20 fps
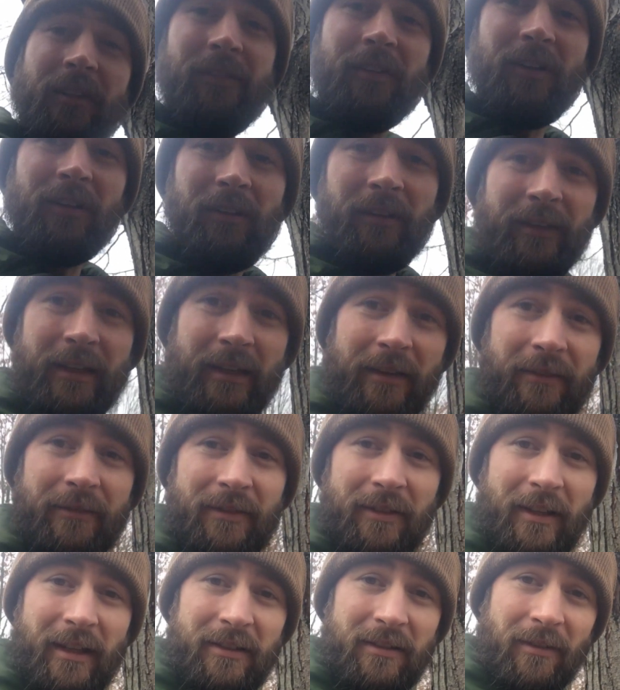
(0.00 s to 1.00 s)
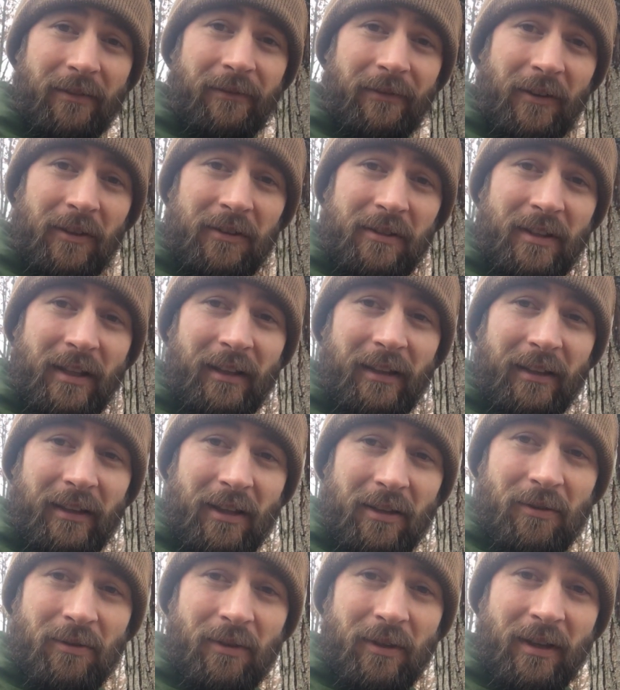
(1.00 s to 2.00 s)
of their leaves, and that's the first thing that
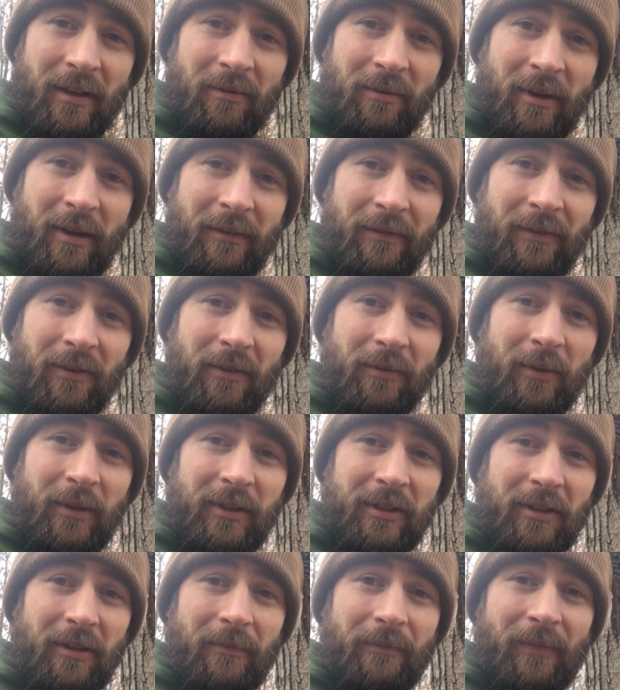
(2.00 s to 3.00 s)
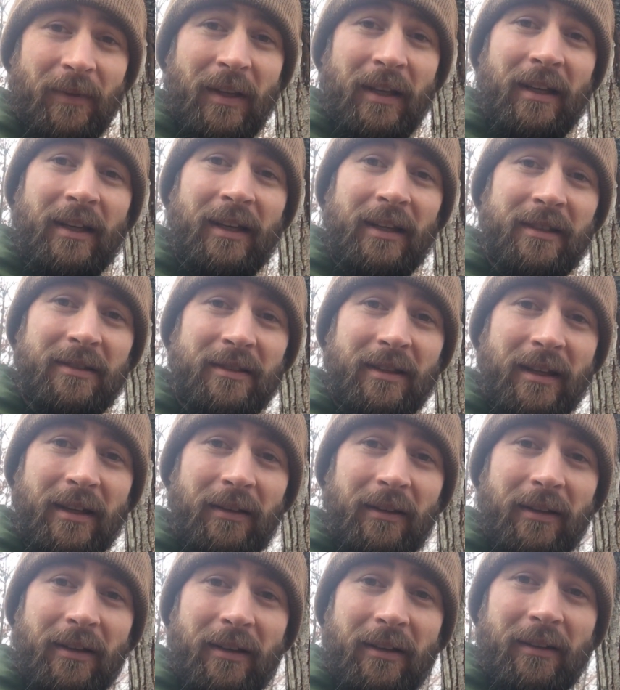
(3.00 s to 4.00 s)
they do to get ready for the winter, is
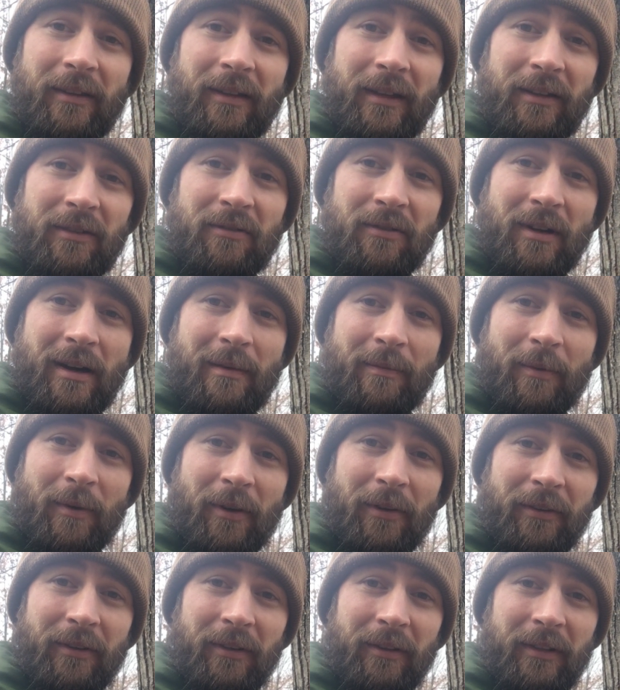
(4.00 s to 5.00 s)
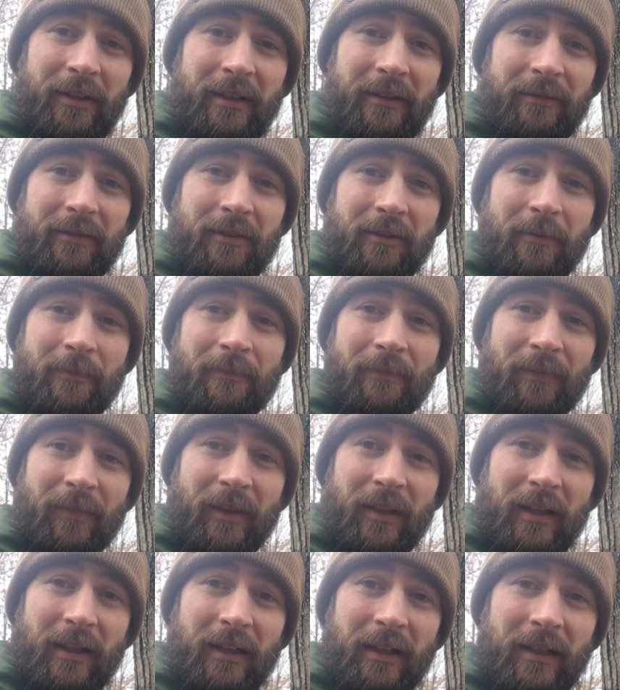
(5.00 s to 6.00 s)
they drop all their leaves.
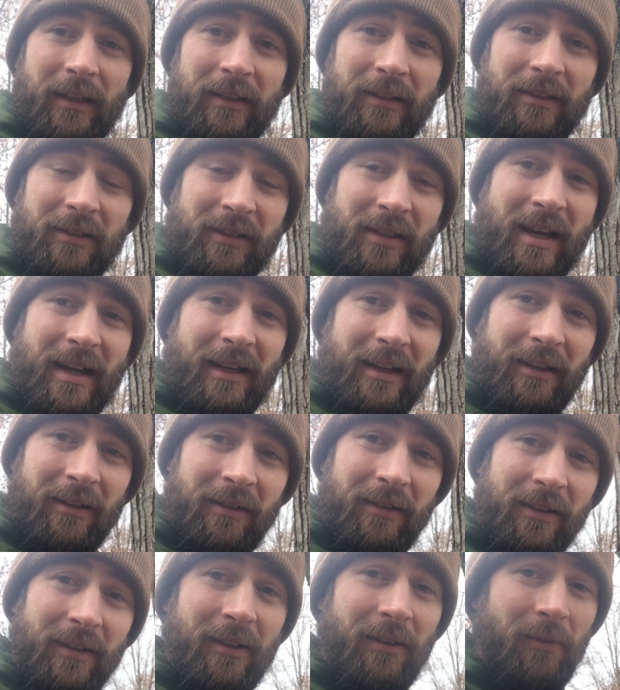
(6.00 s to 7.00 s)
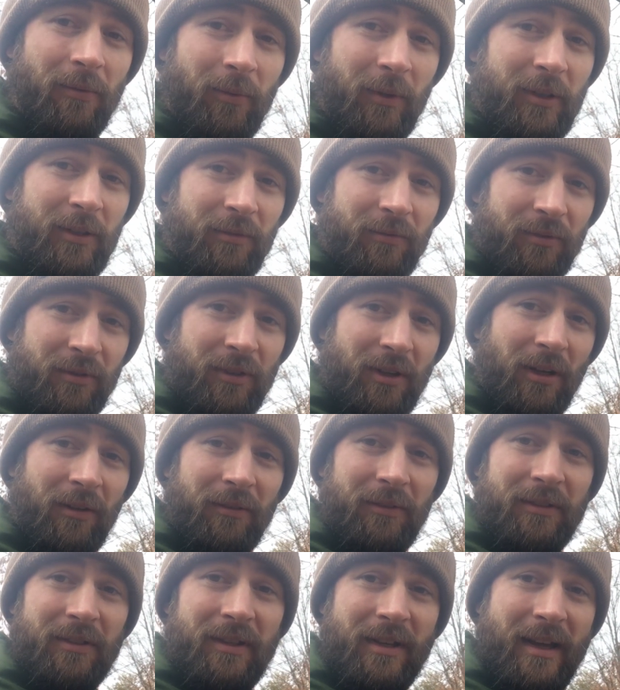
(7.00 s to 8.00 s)
Second, what you
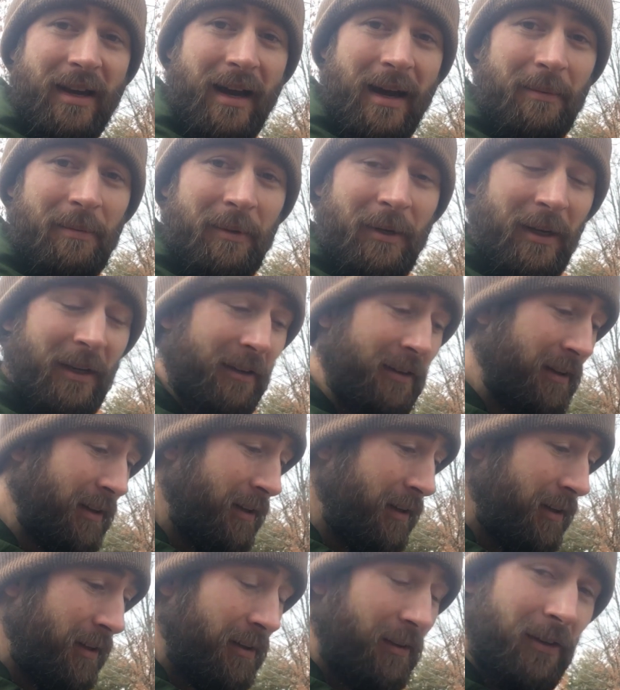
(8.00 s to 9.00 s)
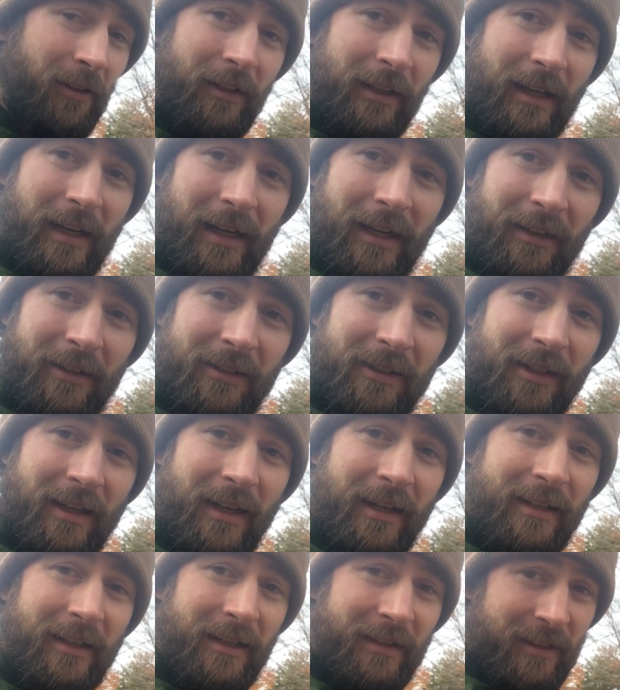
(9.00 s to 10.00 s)
don't see happening on the
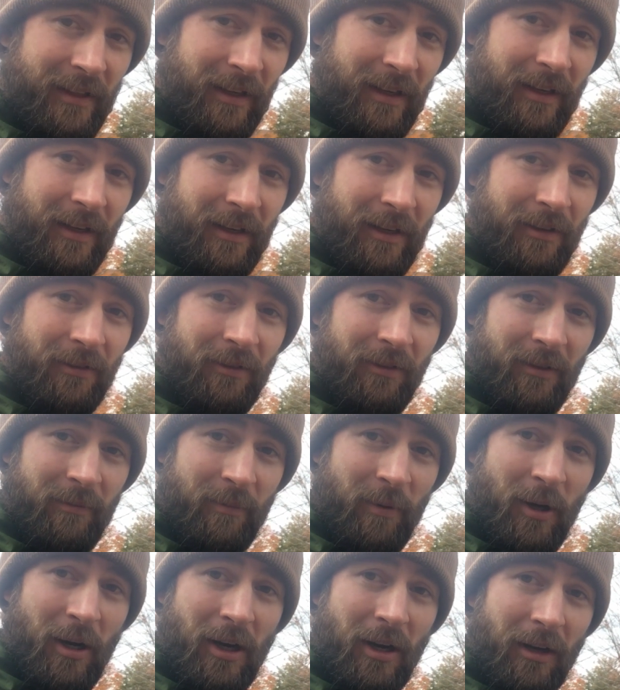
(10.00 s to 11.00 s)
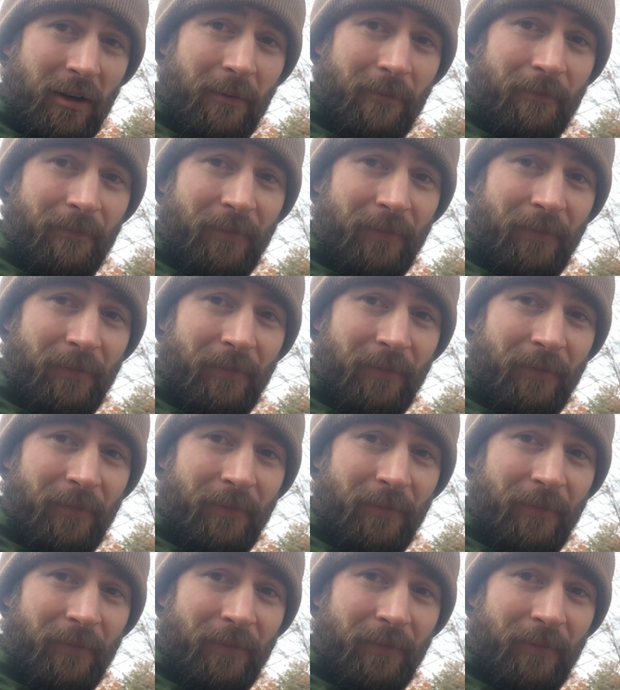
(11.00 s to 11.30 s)
outside is that under the bark,